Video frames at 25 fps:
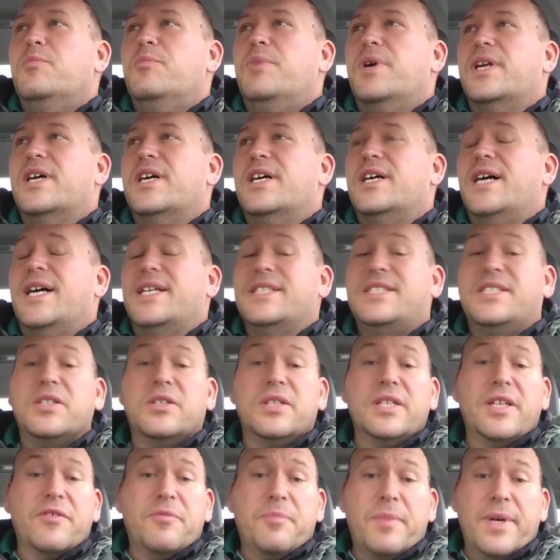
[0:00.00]
But I
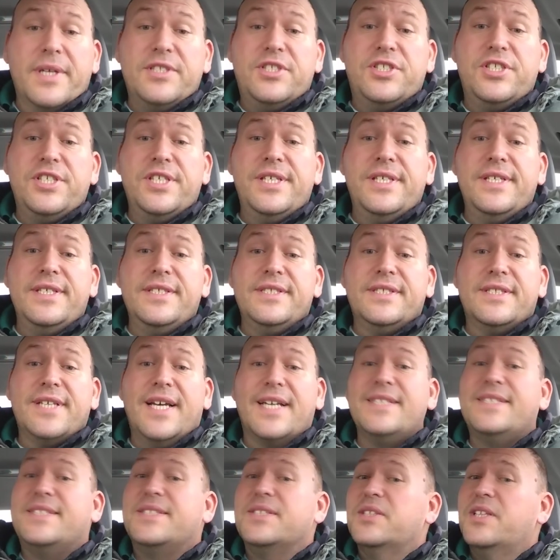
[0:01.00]
still love my cheese.
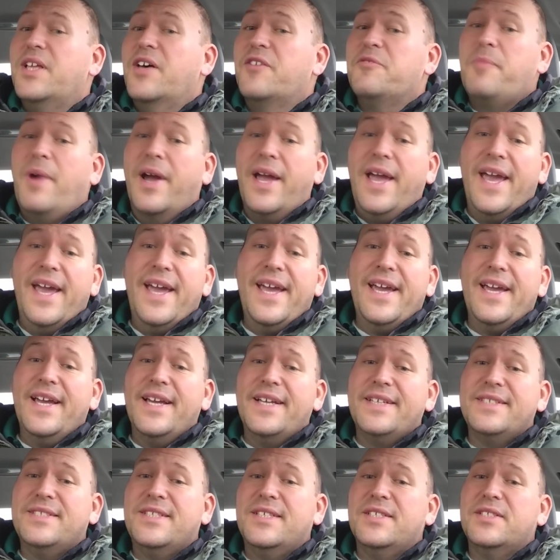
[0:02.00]
I still love my
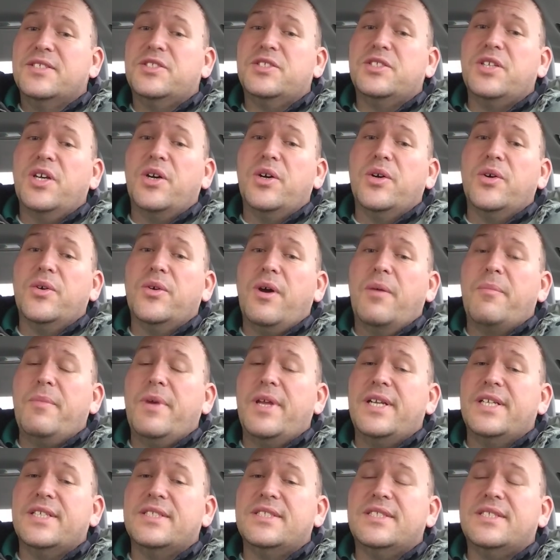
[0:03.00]
eggs. So I
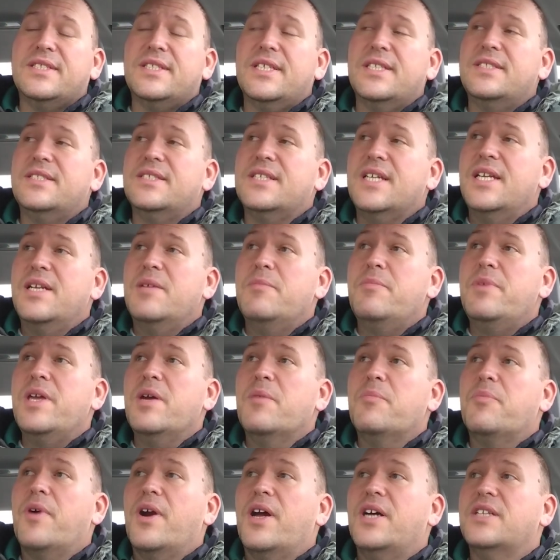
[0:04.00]
mean, it's gonna
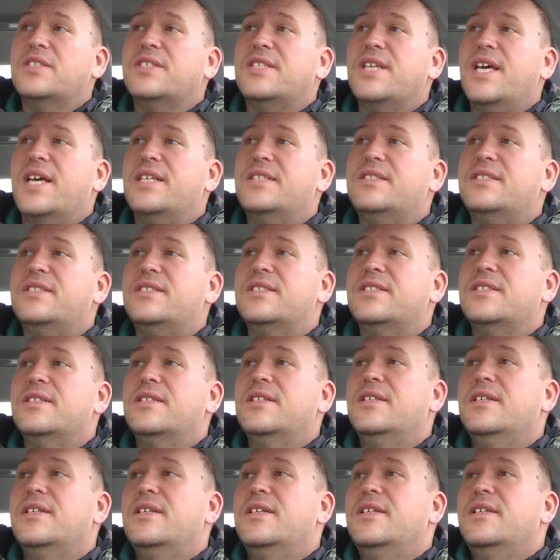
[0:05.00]
be a process.
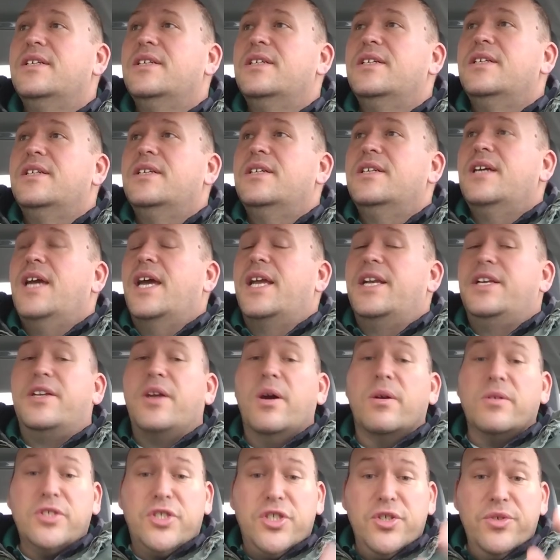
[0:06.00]
And
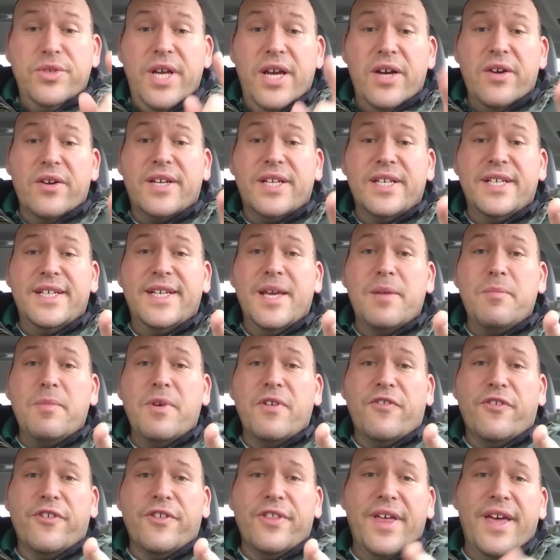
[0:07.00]
don't you dare condemn
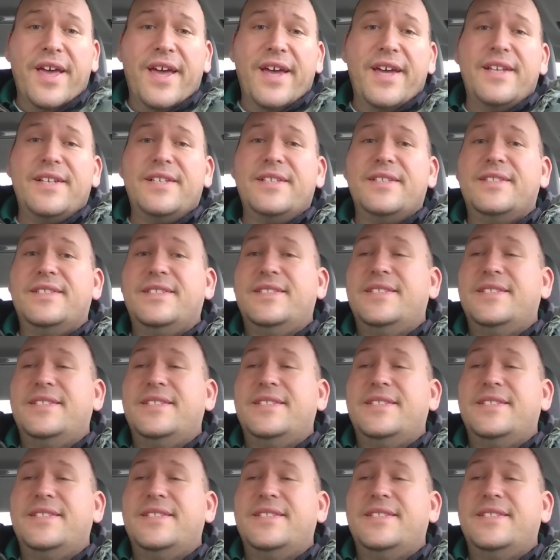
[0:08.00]
me for that.